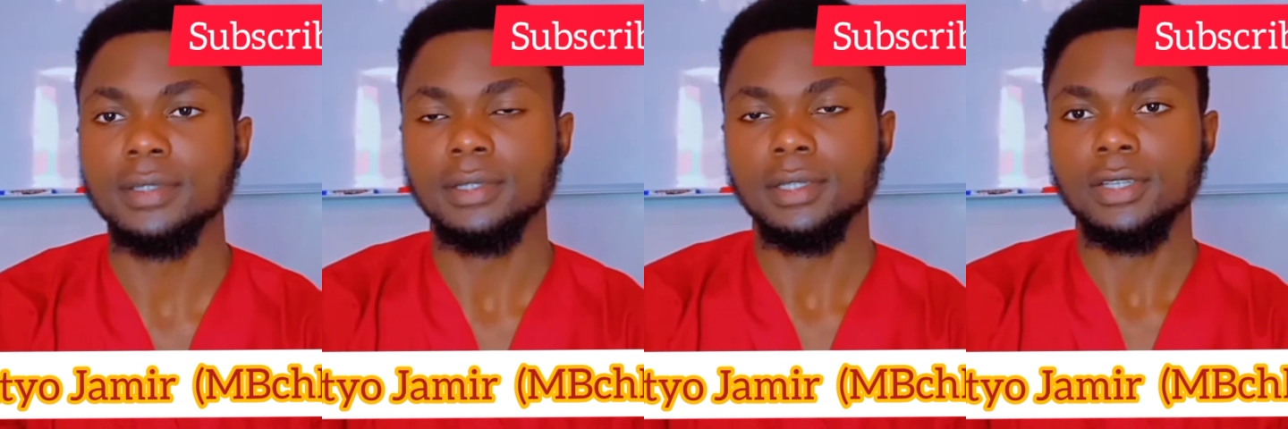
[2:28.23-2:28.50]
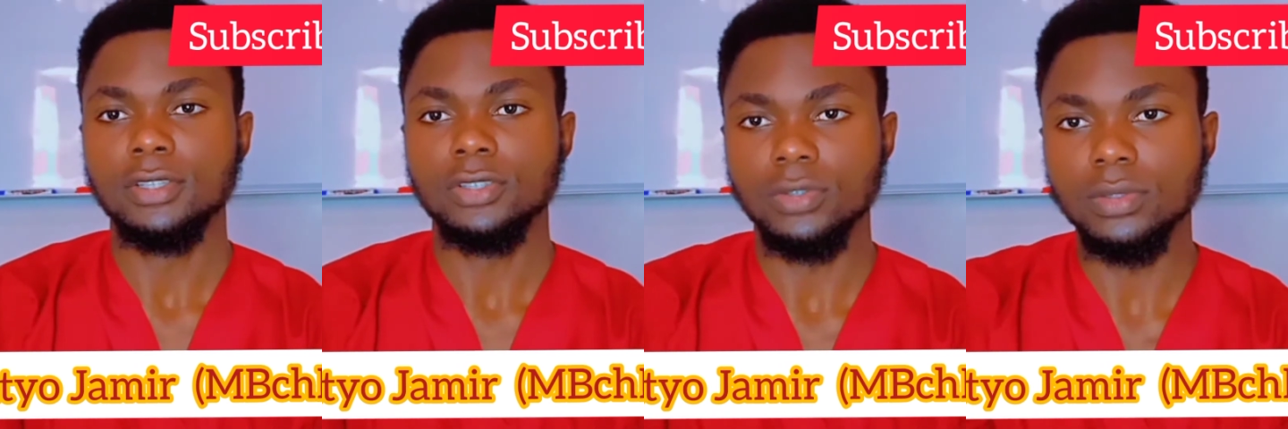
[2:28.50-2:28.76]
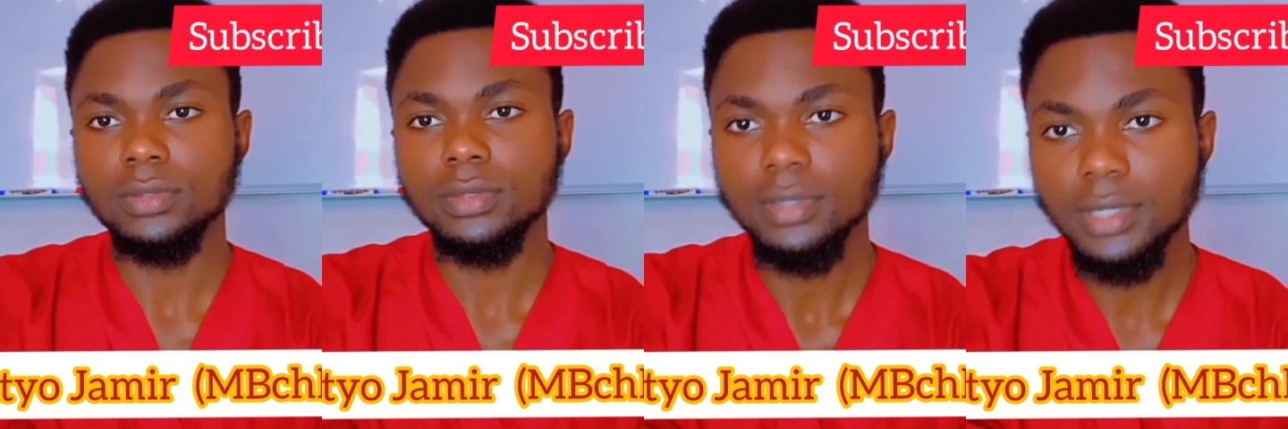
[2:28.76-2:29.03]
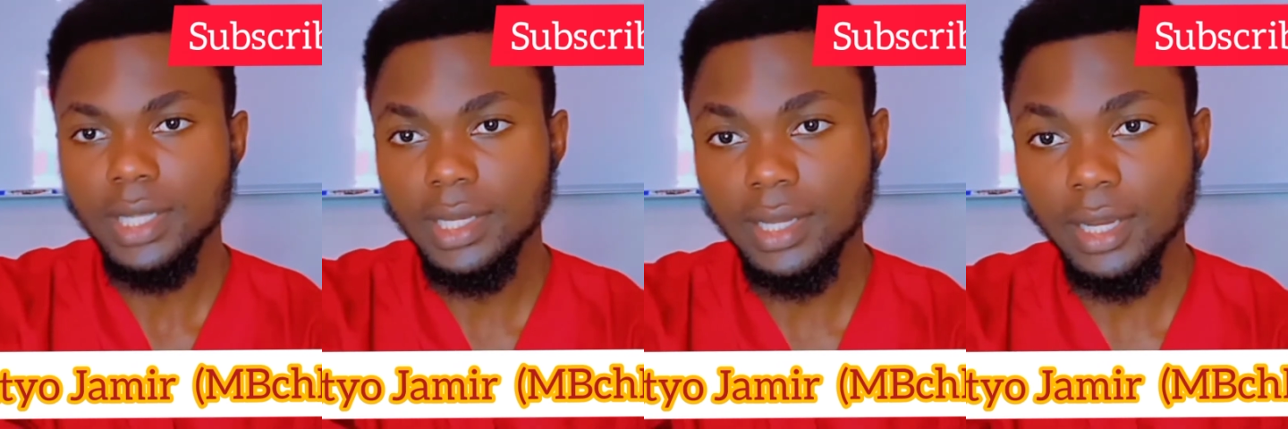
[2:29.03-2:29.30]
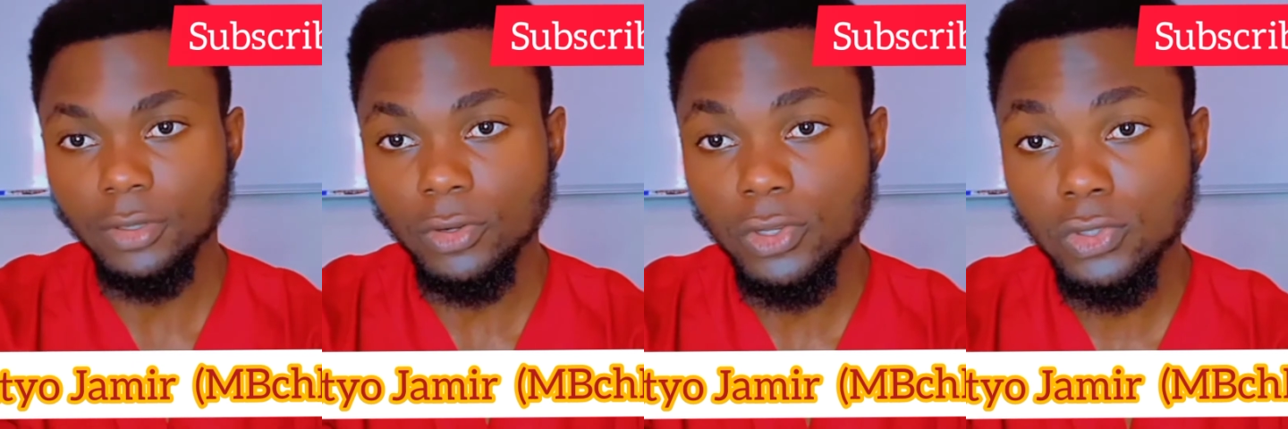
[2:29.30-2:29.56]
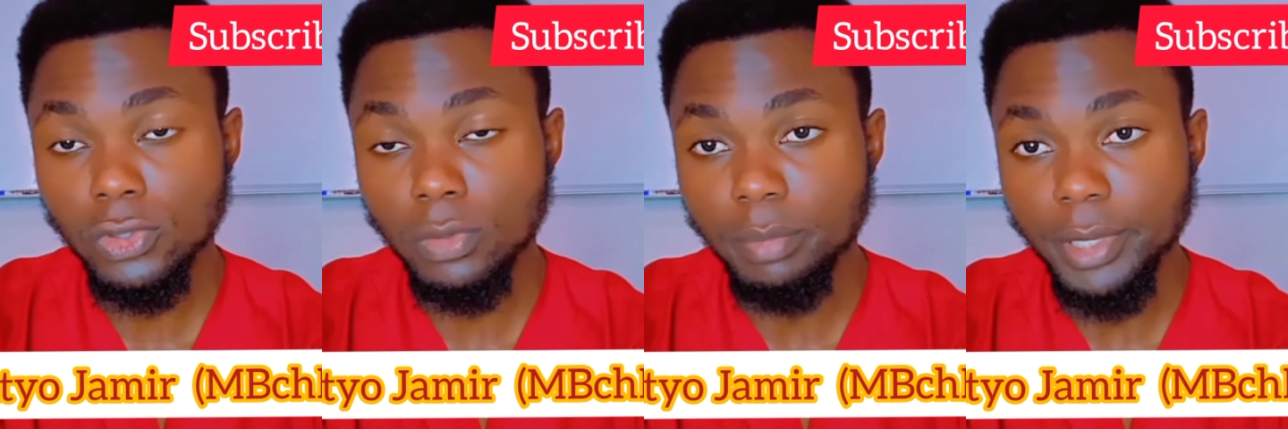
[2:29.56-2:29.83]
So it can also
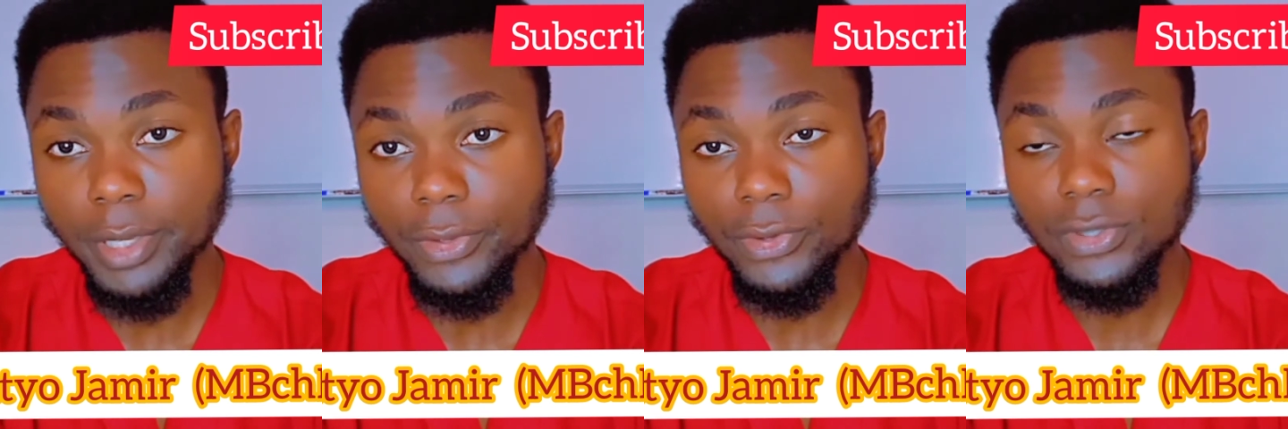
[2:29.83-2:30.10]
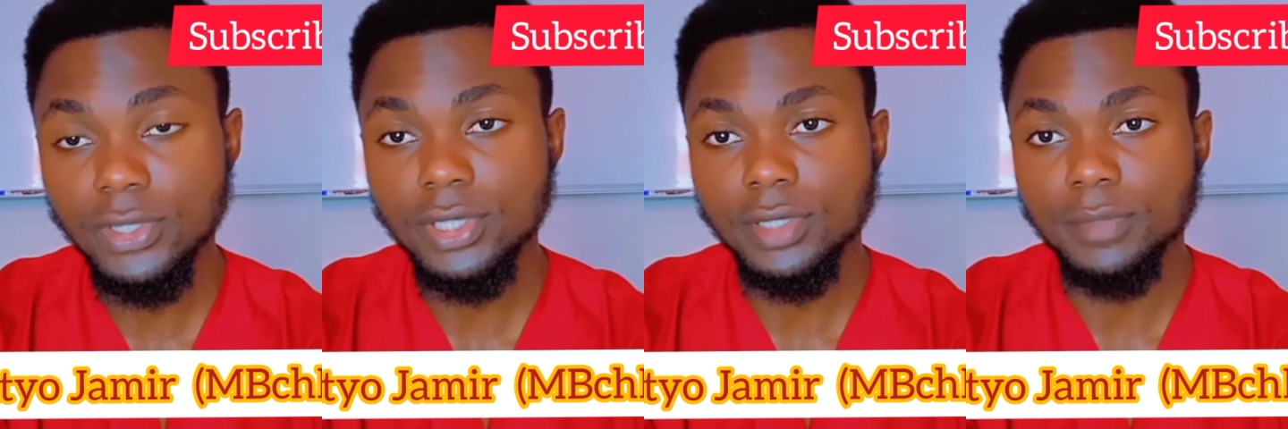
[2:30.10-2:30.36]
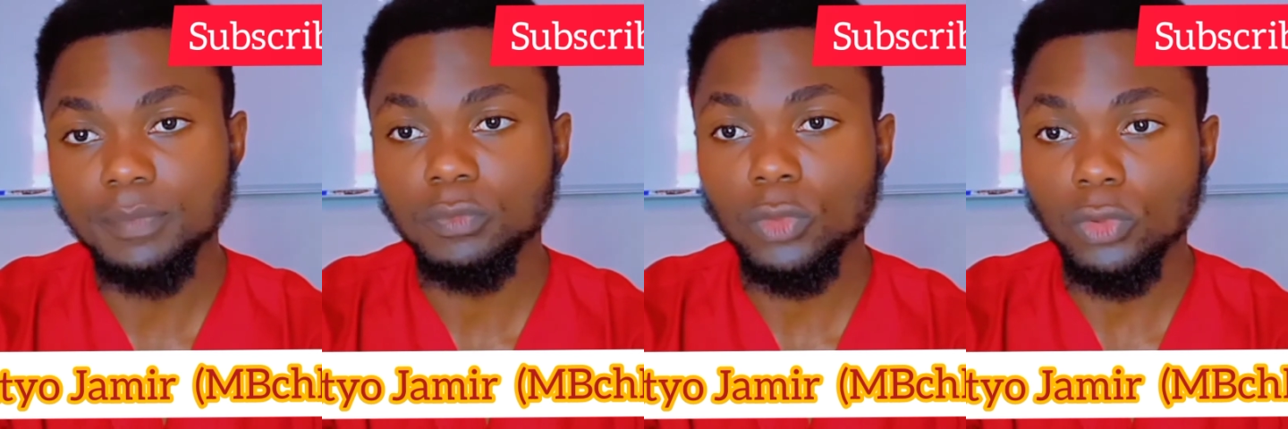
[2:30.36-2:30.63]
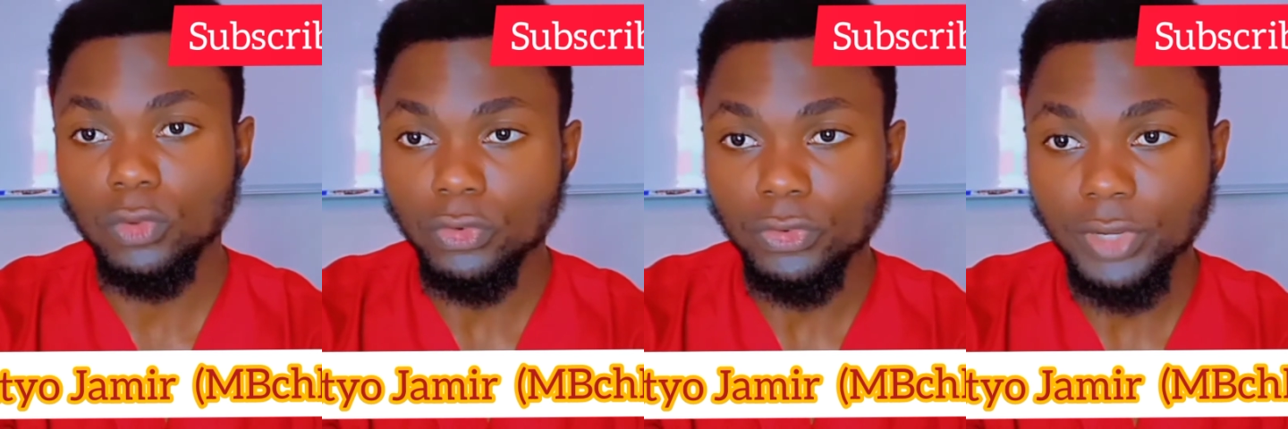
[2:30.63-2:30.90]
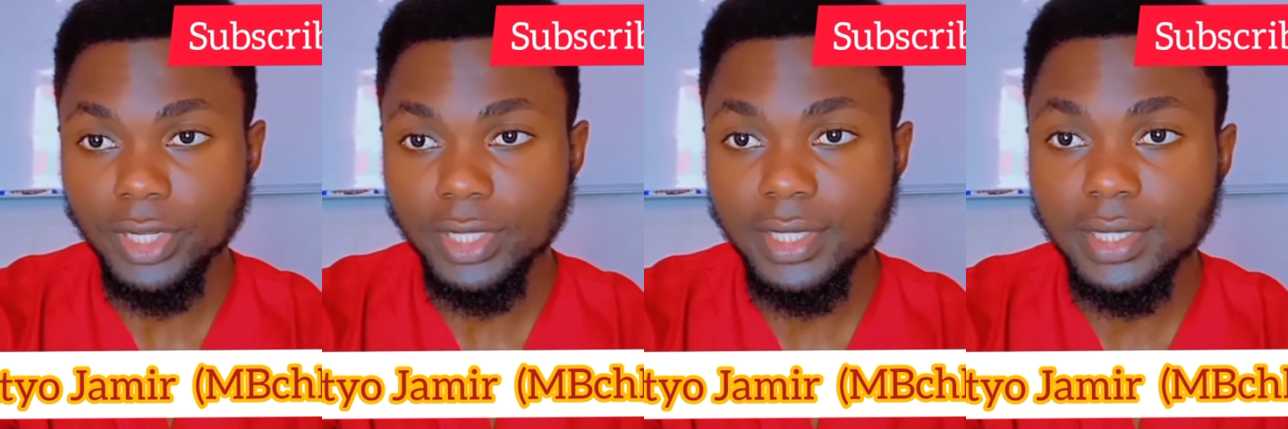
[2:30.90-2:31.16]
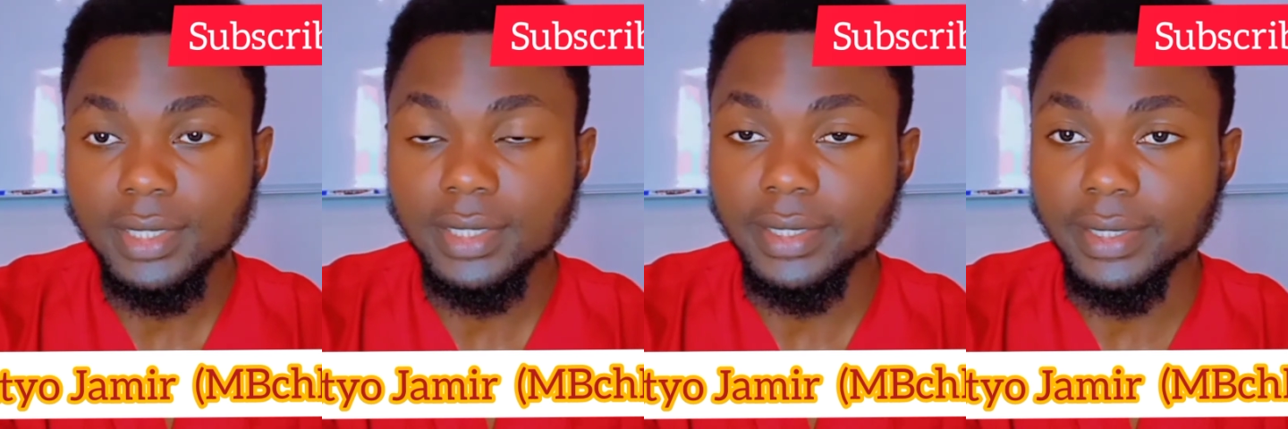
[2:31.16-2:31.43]
be used to treat
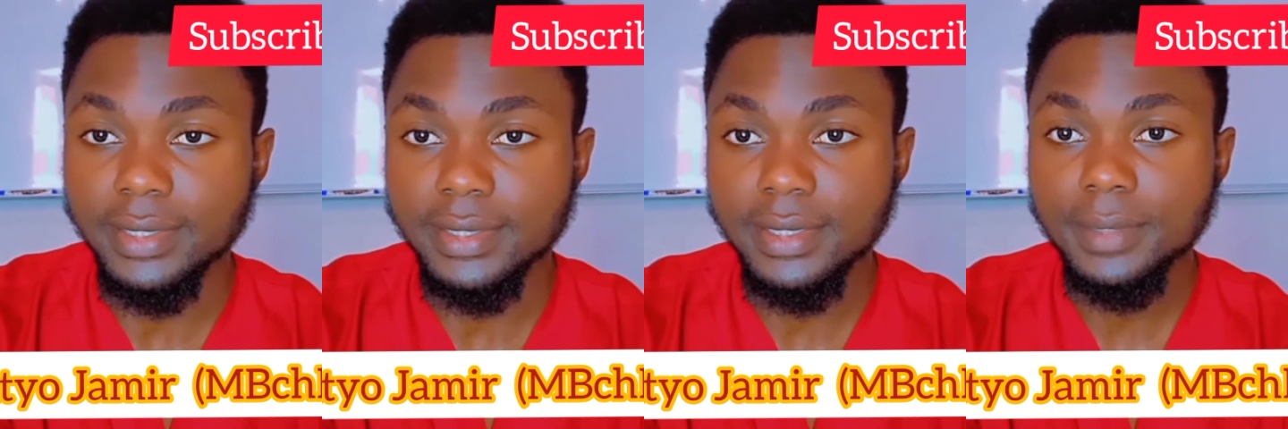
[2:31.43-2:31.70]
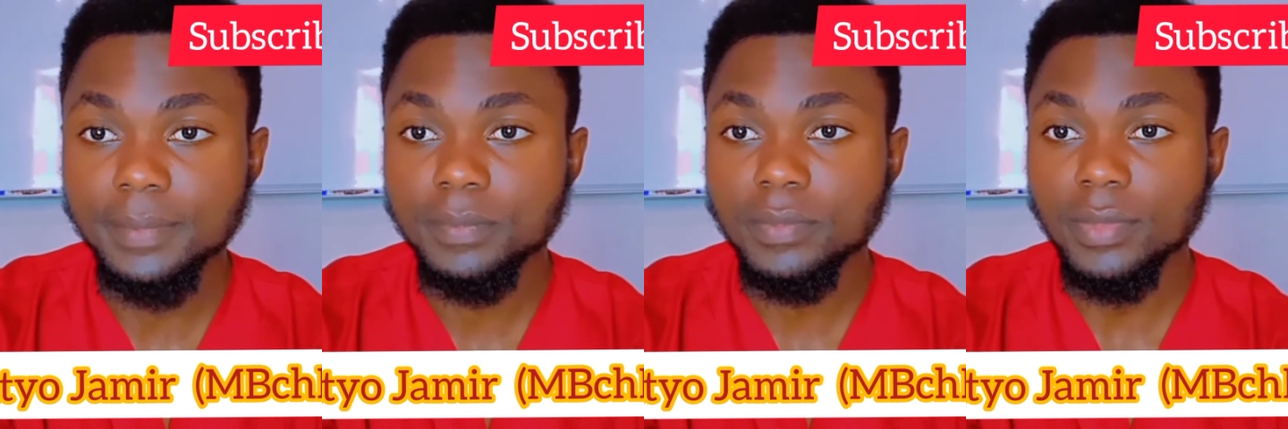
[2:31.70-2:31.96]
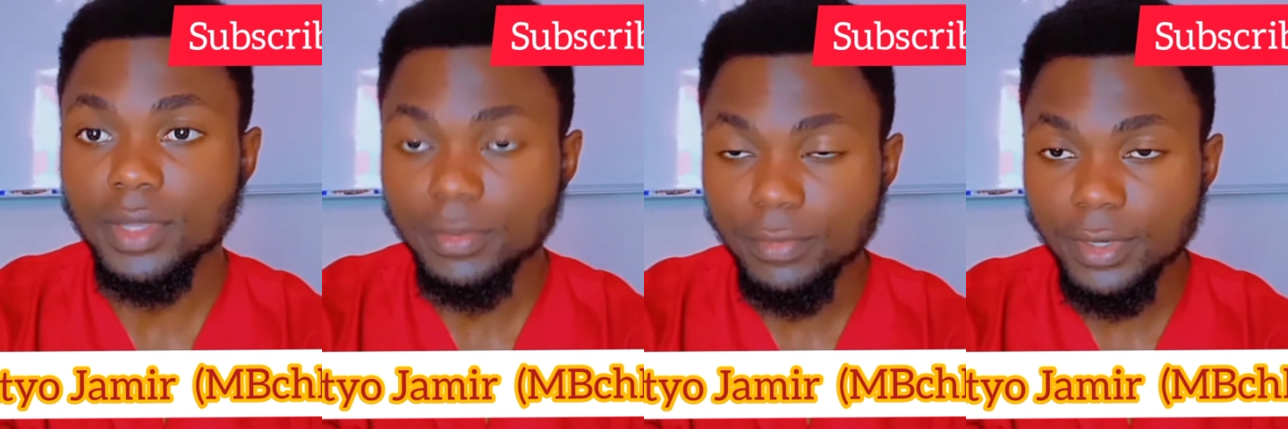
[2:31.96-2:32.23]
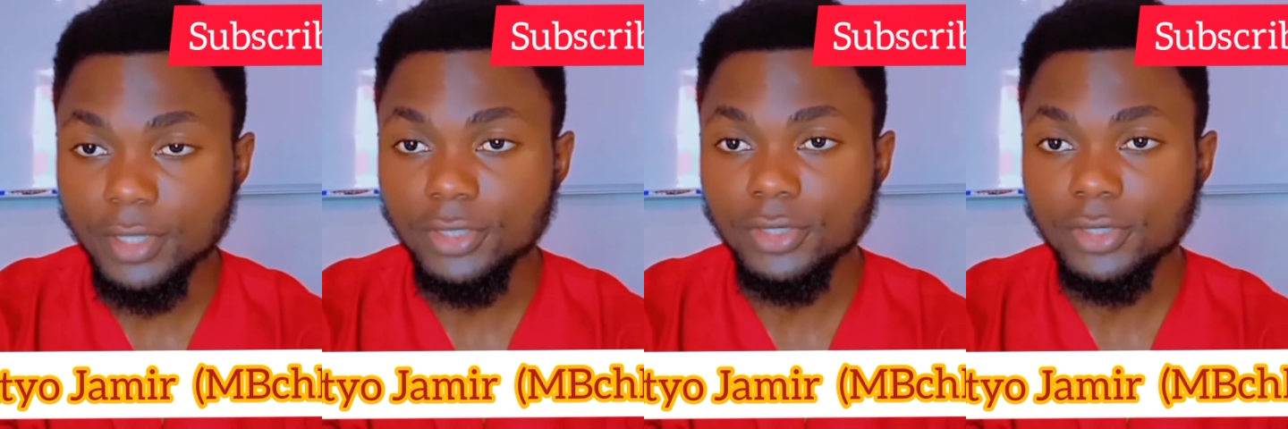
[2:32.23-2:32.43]
this infection.